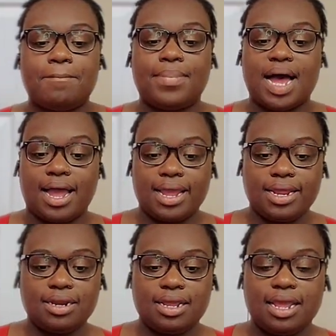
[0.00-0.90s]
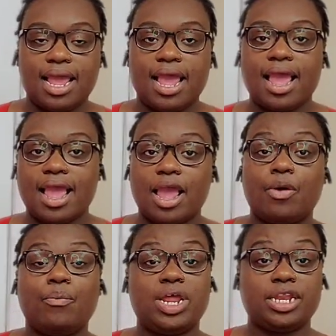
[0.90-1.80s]
mind
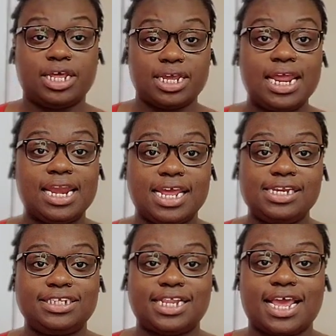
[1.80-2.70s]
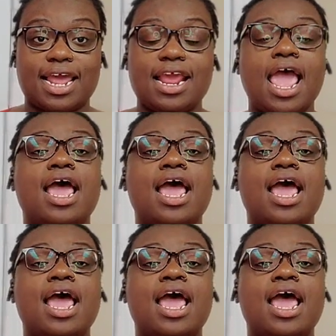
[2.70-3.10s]
when looking into that.